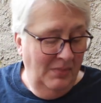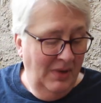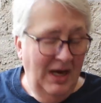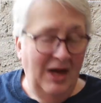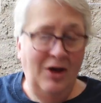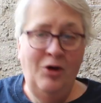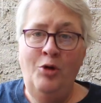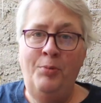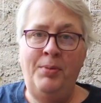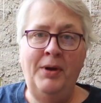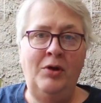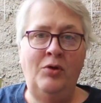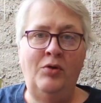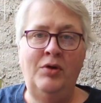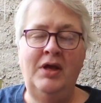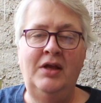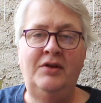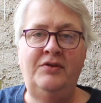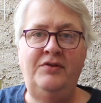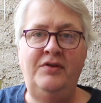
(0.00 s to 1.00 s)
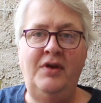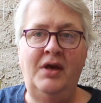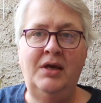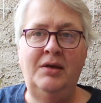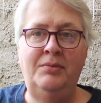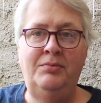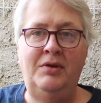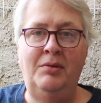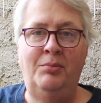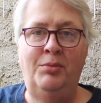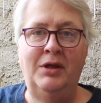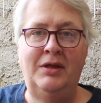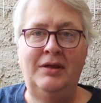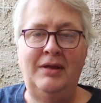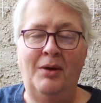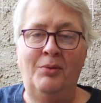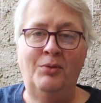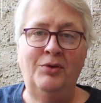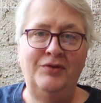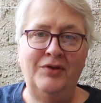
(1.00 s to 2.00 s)
I hope I don't get sick, but
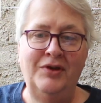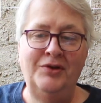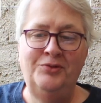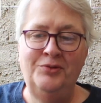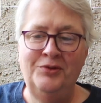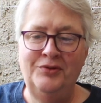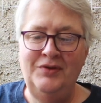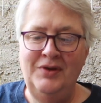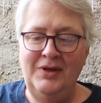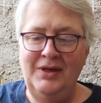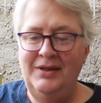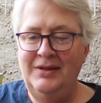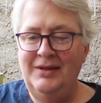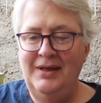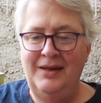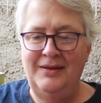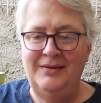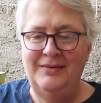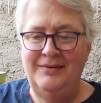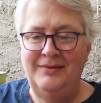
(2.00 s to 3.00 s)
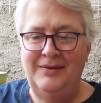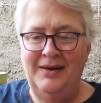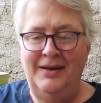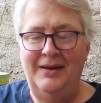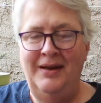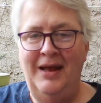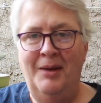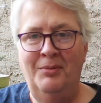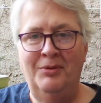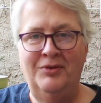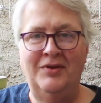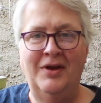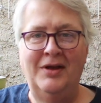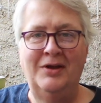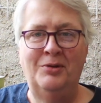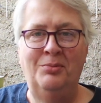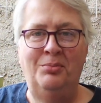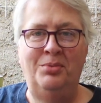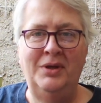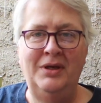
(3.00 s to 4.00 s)
that was interesting that, that Amazon
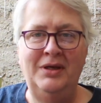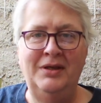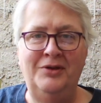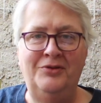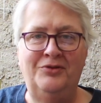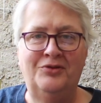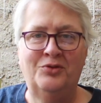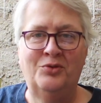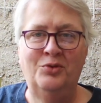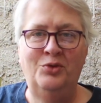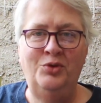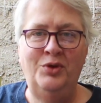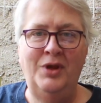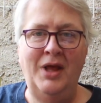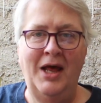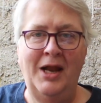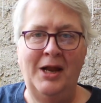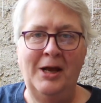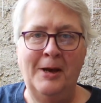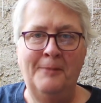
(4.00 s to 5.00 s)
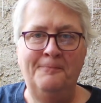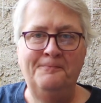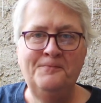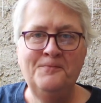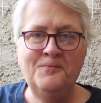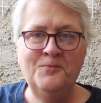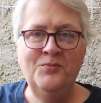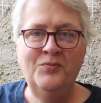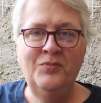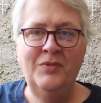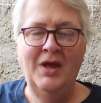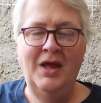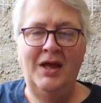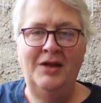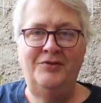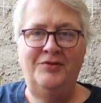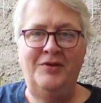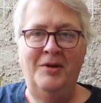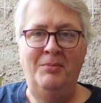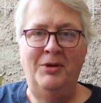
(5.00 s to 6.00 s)
completely screwed that up
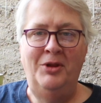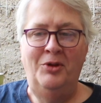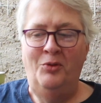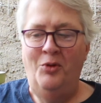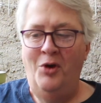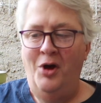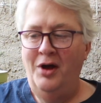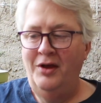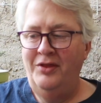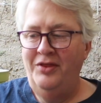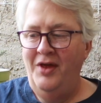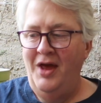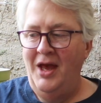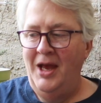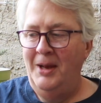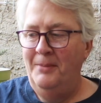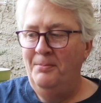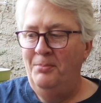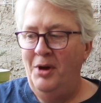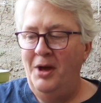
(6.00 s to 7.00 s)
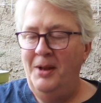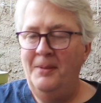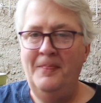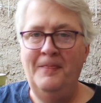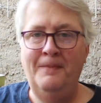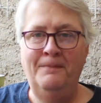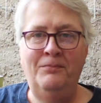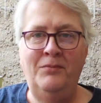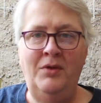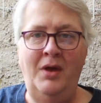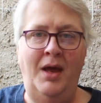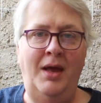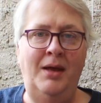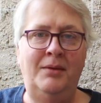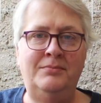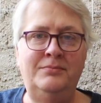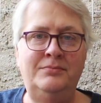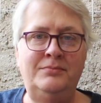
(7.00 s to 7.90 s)
and sent me the wrong thing. But yeah,